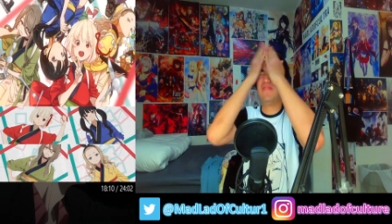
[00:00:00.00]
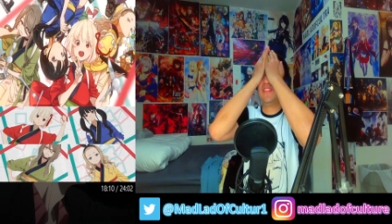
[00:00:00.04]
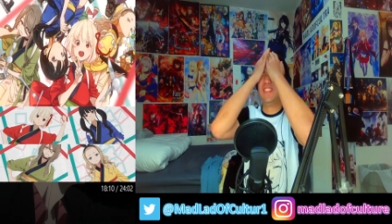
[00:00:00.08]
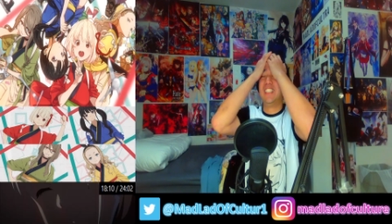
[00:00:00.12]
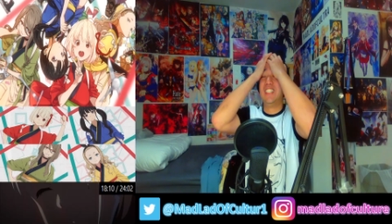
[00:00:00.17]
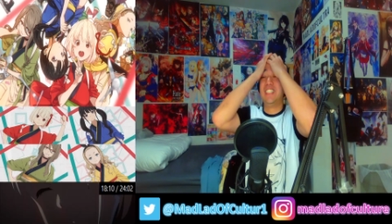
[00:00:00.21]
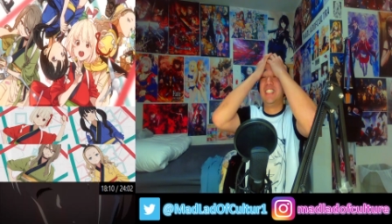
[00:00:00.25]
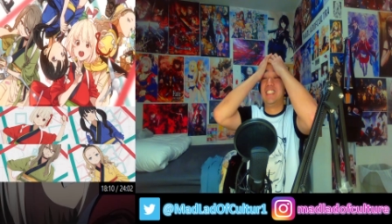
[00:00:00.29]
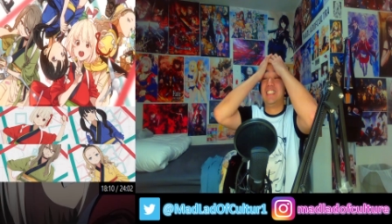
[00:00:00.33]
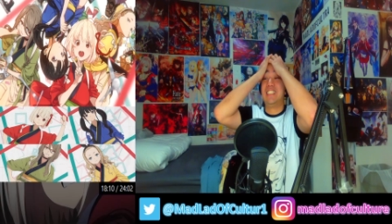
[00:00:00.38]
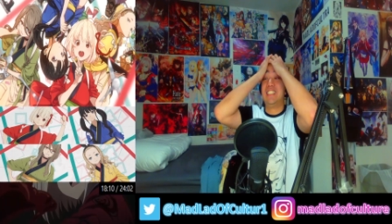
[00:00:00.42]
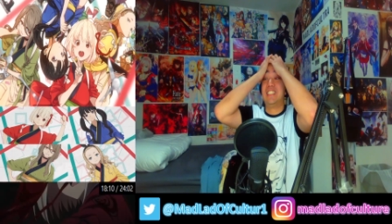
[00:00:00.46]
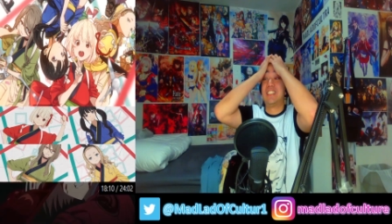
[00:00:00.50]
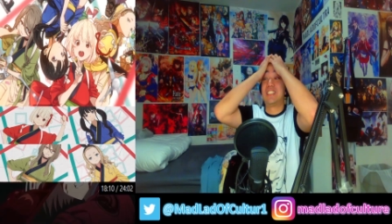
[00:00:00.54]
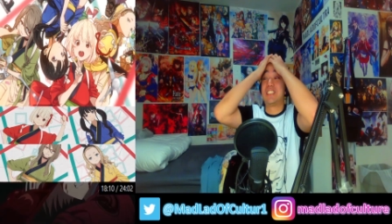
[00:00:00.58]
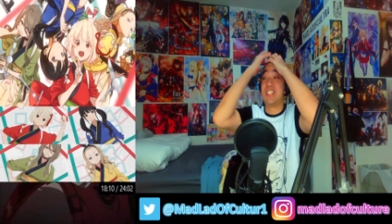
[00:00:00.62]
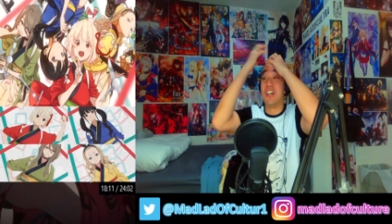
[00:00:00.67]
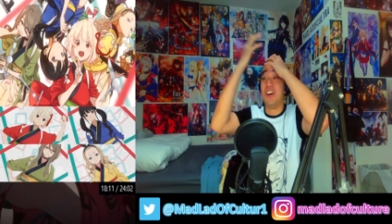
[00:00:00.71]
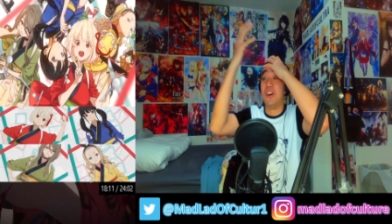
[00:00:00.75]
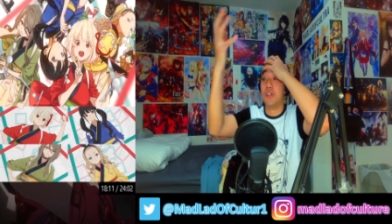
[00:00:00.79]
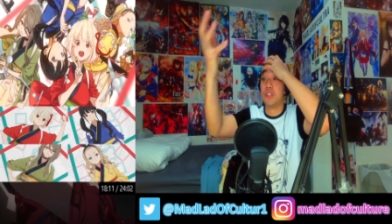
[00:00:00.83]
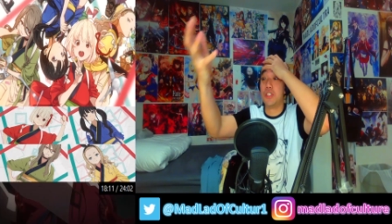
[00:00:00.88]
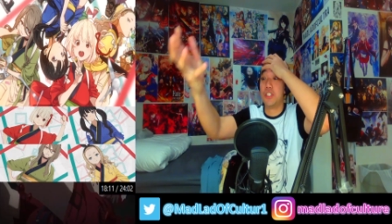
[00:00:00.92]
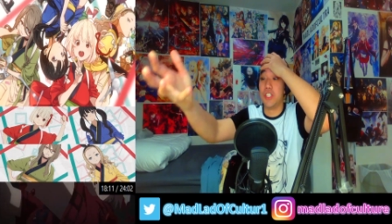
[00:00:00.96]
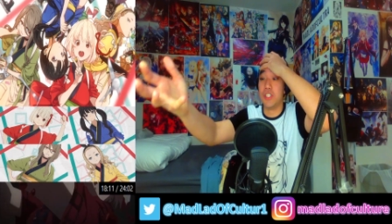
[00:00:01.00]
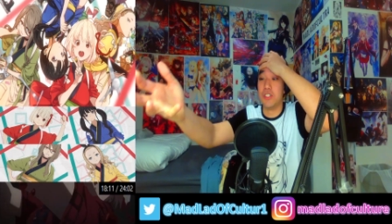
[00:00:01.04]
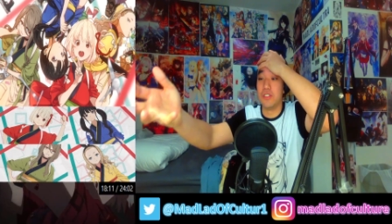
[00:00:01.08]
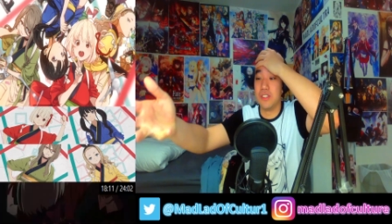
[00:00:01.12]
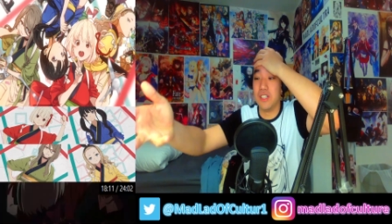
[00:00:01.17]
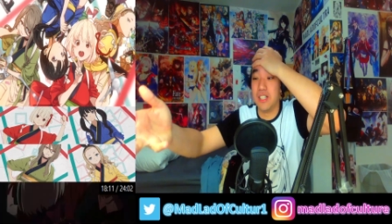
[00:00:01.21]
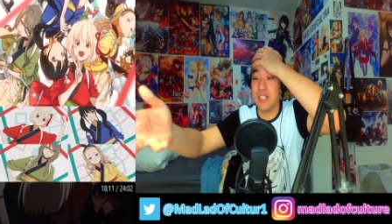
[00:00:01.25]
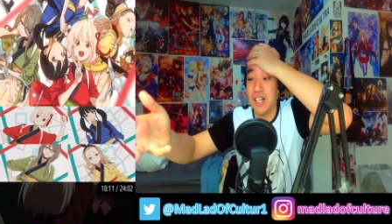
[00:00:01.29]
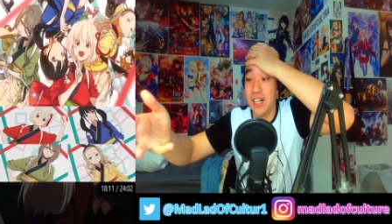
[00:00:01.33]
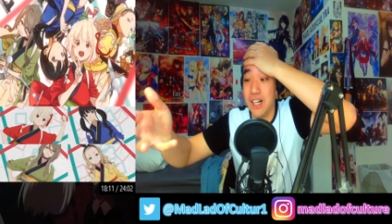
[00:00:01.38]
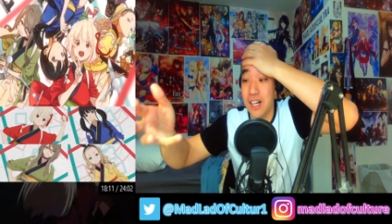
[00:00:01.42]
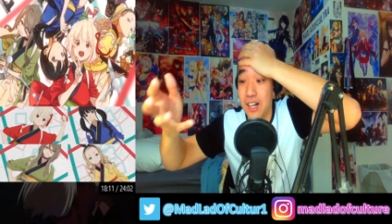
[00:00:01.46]
Oh, I told
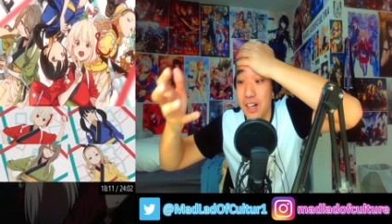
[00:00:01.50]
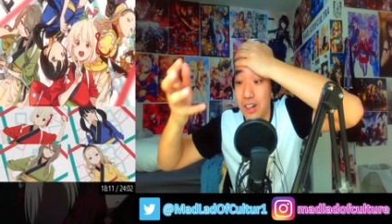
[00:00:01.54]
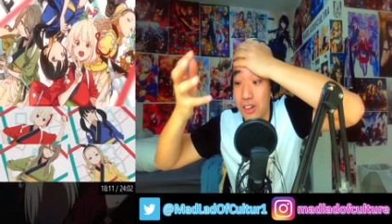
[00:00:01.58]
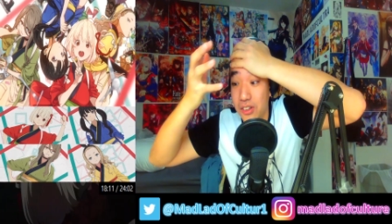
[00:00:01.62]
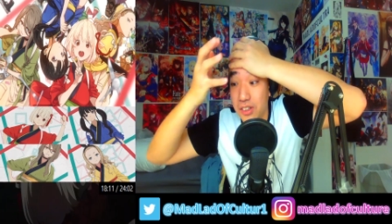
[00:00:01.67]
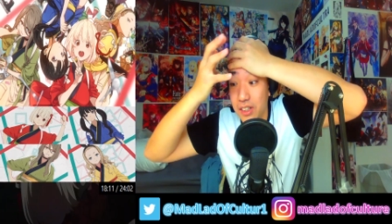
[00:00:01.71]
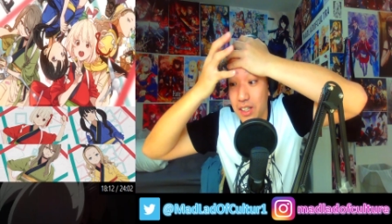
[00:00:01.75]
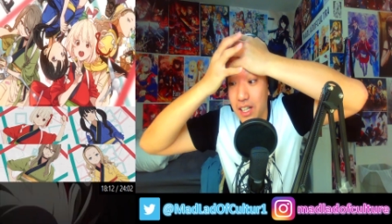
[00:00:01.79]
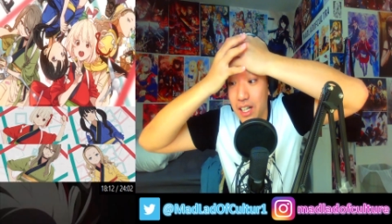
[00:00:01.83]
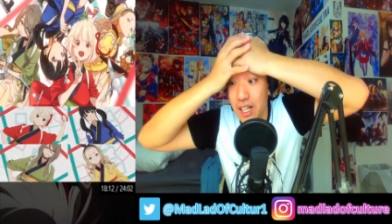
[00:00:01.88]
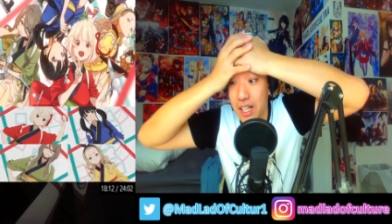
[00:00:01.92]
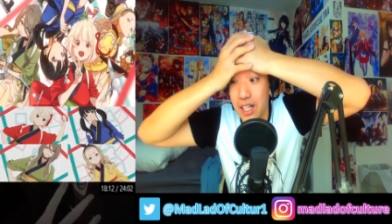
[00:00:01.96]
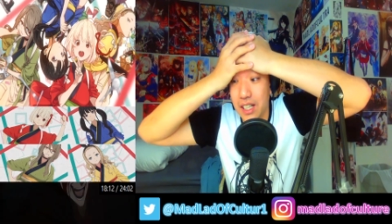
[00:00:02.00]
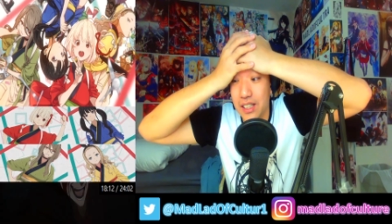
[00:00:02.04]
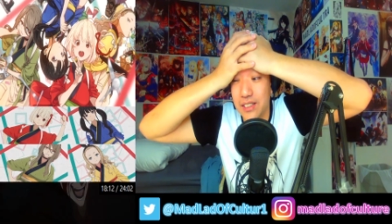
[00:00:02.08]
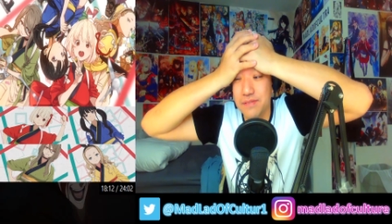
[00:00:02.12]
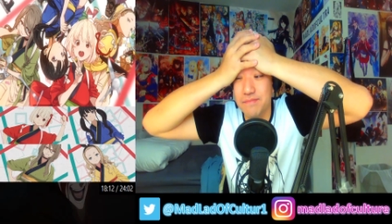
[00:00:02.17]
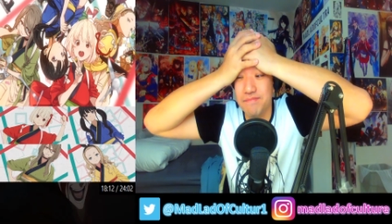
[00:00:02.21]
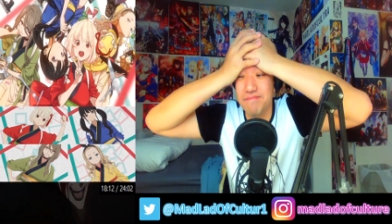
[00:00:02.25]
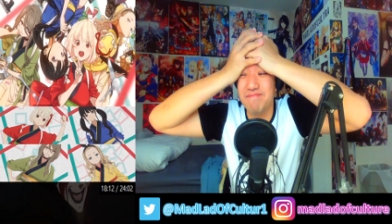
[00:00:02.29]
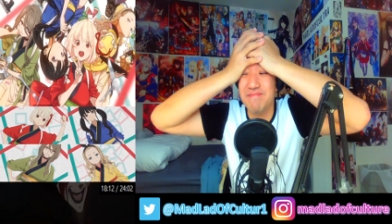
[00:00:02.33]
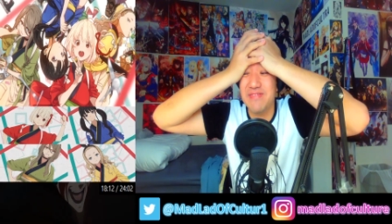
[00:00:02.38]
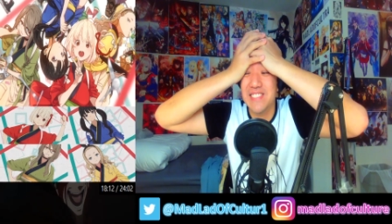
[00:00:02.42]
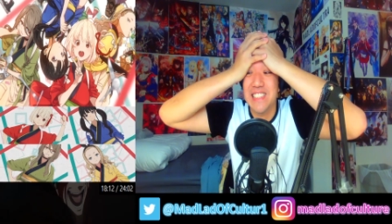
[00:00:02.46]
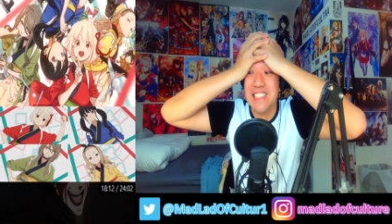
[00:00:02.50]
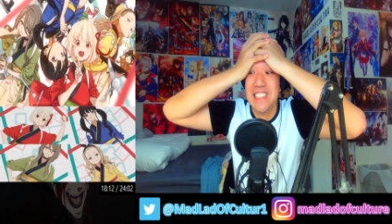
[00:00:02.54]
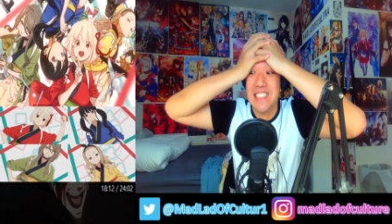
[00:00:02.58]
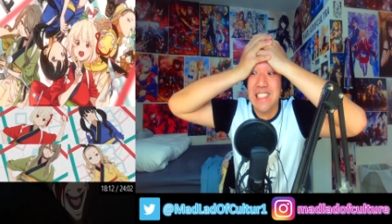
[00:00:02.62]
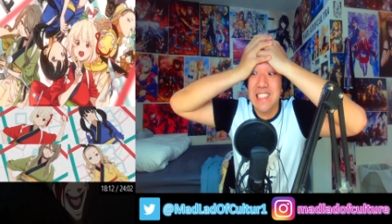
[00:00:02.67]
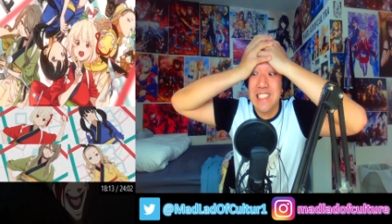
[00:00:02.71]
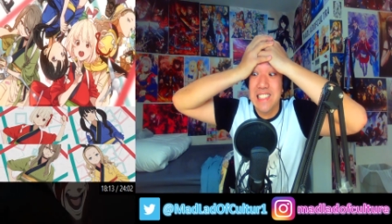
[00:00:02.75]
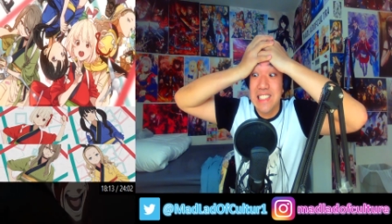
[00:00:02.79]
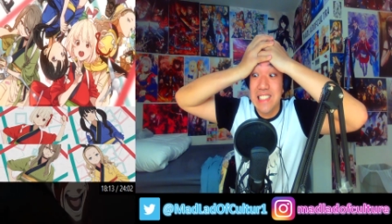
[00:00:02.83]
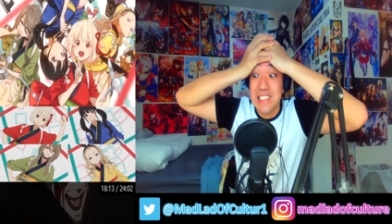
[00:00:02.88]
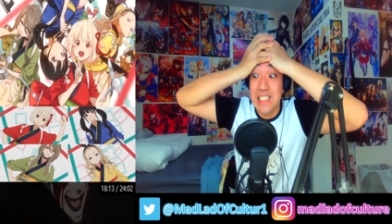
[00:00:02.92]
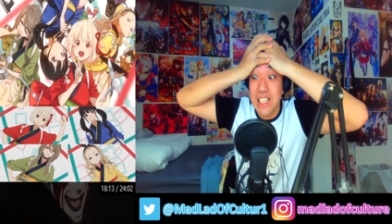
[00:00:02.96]
you. Oh, God.
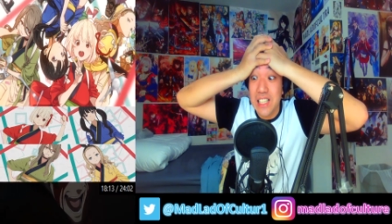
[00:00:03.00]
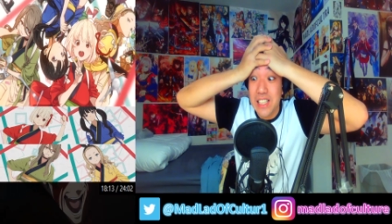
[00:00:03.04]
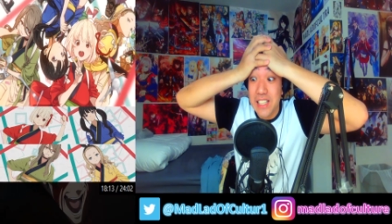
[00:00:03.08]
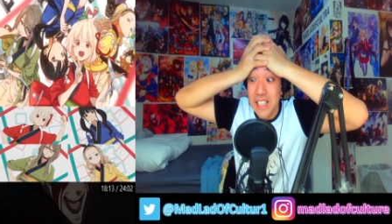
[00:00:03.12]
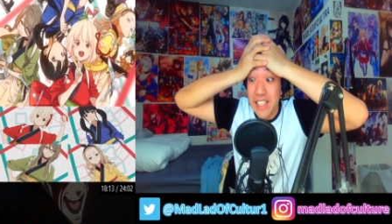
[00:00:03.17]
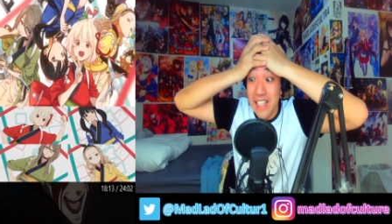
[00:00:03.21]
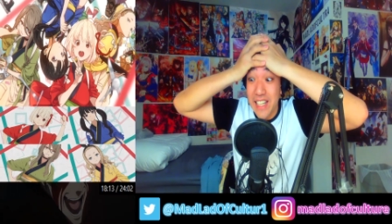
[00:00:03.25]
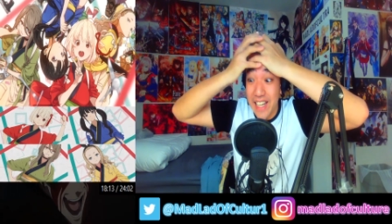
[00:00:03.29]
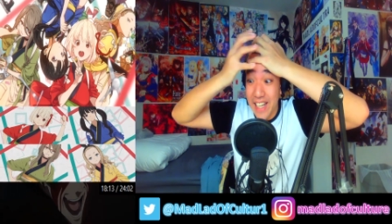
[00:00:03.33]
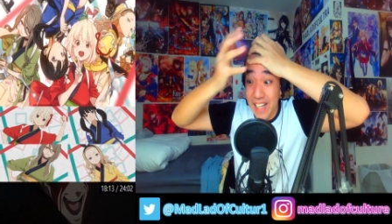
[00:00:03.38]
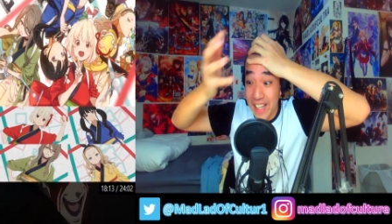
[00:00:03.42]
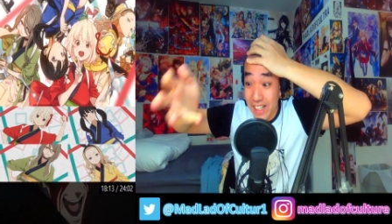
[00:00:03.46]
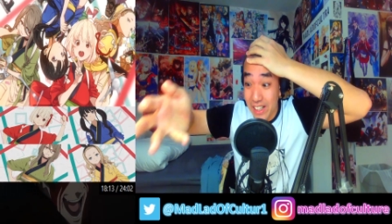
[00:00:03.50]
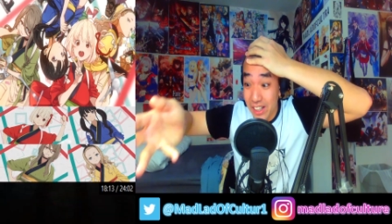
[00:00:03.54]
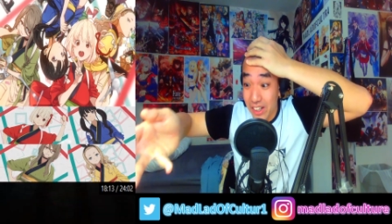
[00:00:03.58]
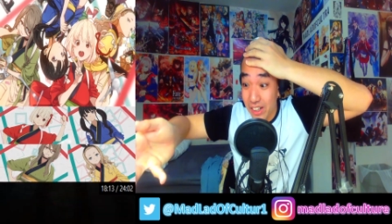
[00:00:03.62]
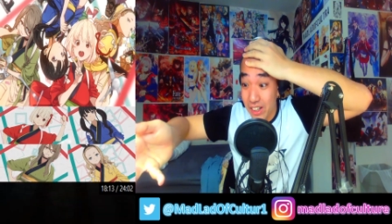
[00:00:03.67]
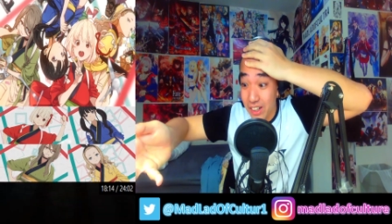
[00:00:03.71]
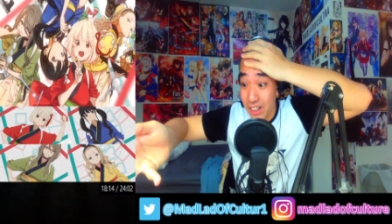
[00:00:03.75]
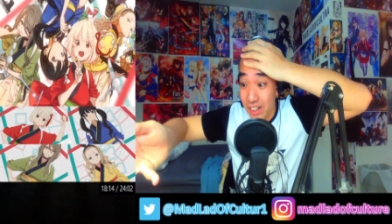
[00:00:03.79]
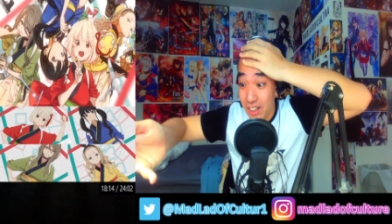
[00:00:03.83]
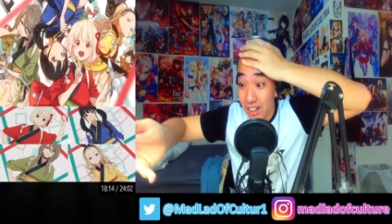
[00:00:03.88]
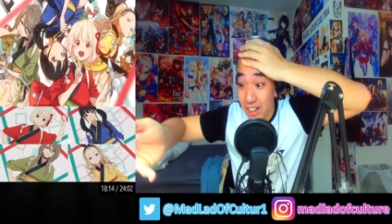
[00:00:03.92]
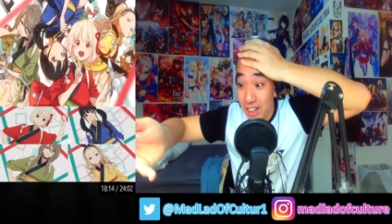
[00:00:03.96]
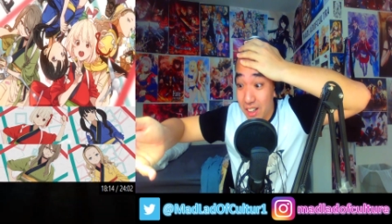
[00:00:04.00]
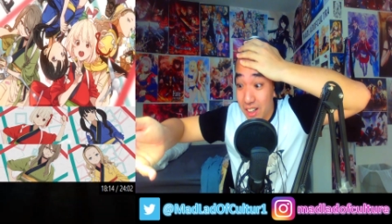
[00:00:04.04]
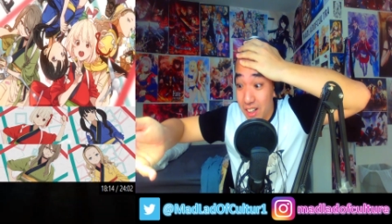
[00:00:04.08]
He hit her.